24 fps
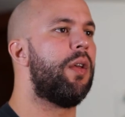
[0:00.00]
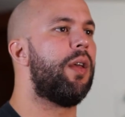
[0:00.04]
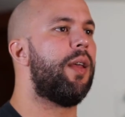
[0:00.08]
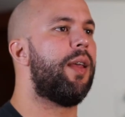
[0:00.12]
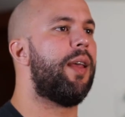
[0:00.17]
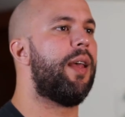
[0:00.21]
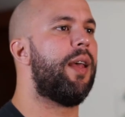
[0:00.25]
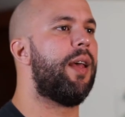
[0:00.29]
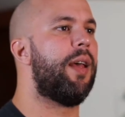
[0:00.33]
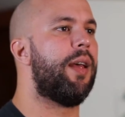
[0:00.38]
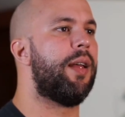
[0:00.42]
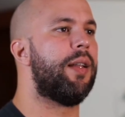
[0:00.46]

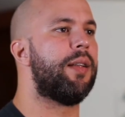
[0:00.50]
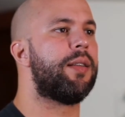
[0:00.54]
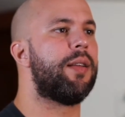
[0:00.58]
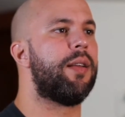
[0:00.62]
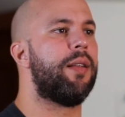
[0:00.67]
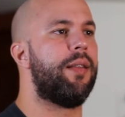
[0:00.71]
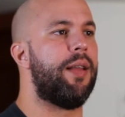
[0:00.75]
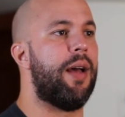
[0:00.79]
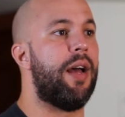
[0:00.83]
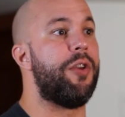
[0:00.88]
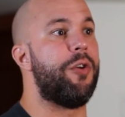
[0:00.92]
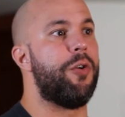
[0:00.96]
and
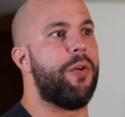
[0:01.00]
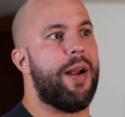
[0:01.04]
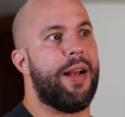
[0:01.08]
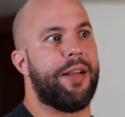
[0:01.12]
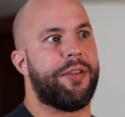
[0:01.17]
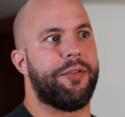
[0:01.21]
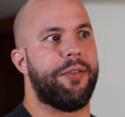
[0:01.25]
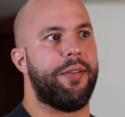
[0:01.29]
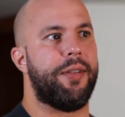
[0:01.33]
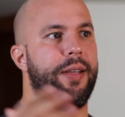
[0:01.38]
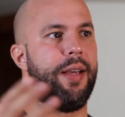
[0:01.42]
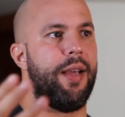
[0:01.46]
that you're
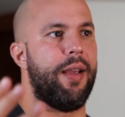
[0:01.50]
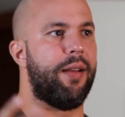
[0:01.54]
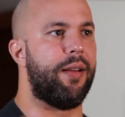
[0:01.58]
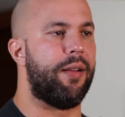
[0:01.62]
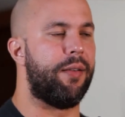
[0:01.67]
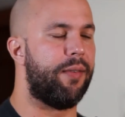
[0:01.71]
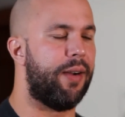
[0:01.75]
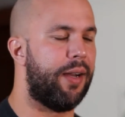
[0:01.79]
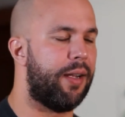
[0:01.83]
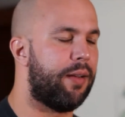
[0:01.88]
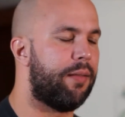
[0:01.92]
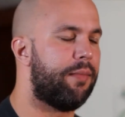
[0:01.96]
actually gaining weight.